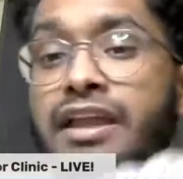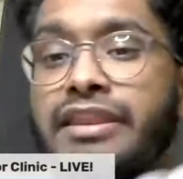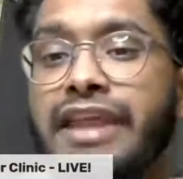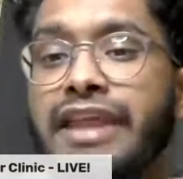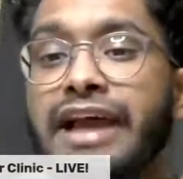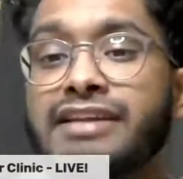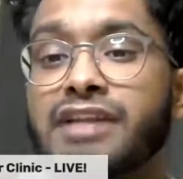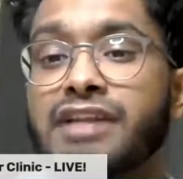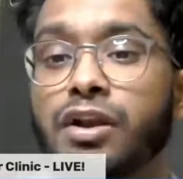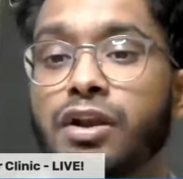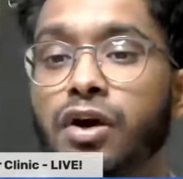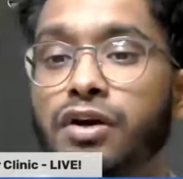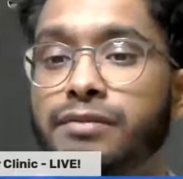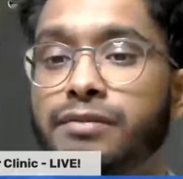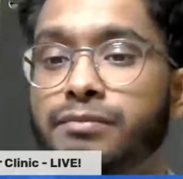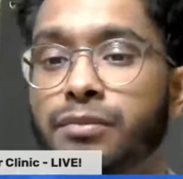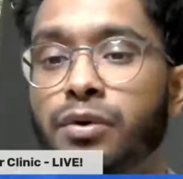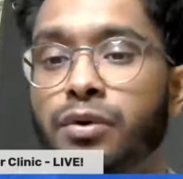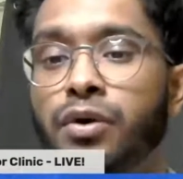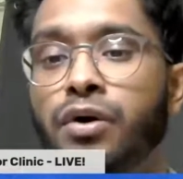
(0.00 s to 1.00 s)
They had a
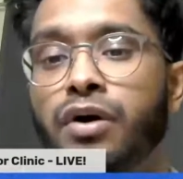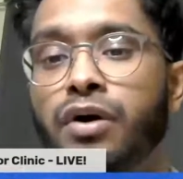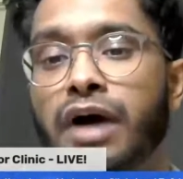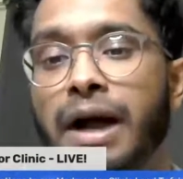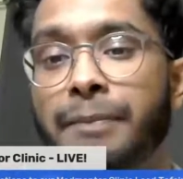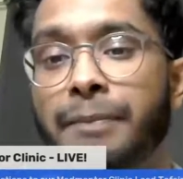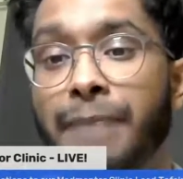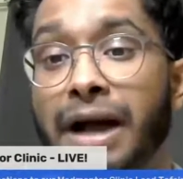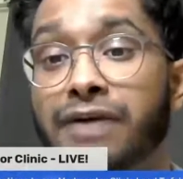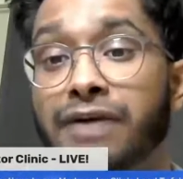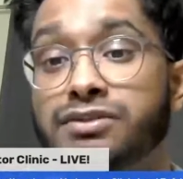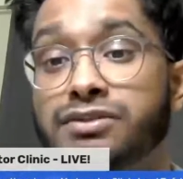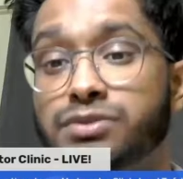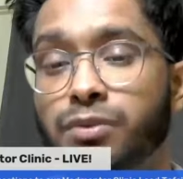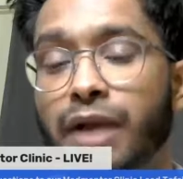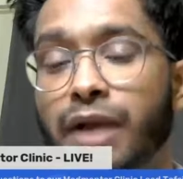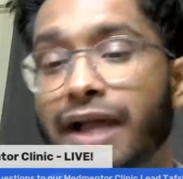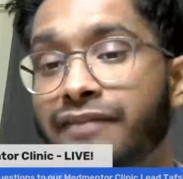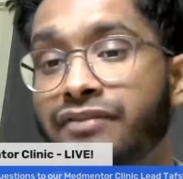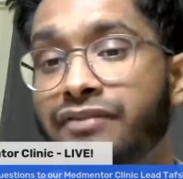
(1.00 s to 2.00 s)
lot more about
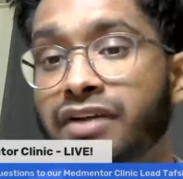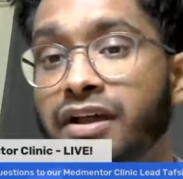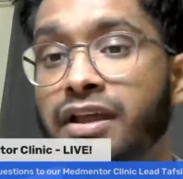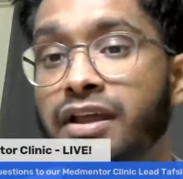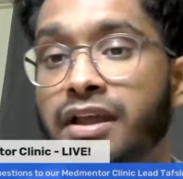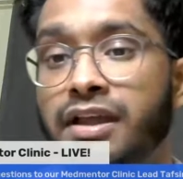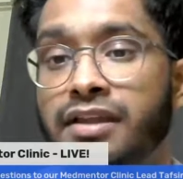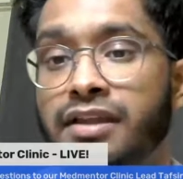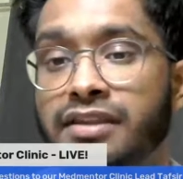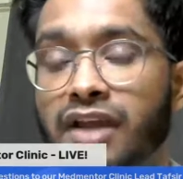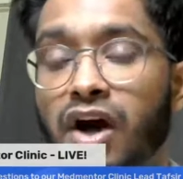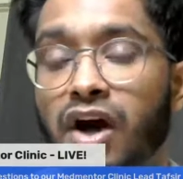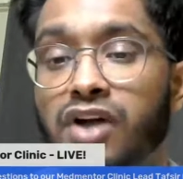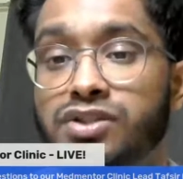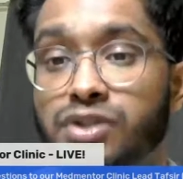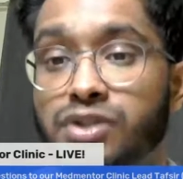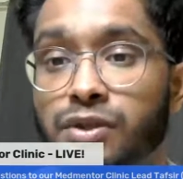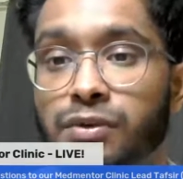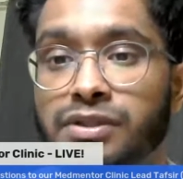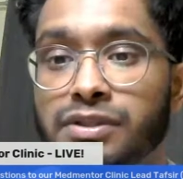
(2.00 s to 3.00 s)
whatever the
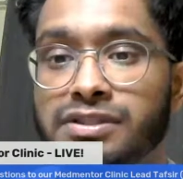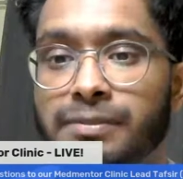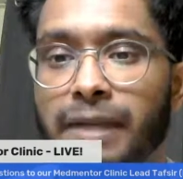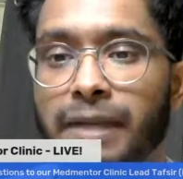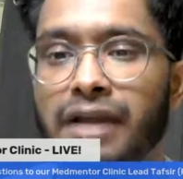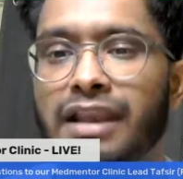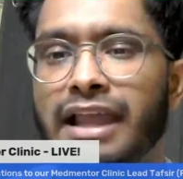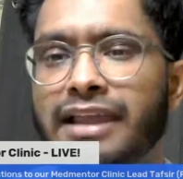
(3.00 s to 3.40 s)
article was about.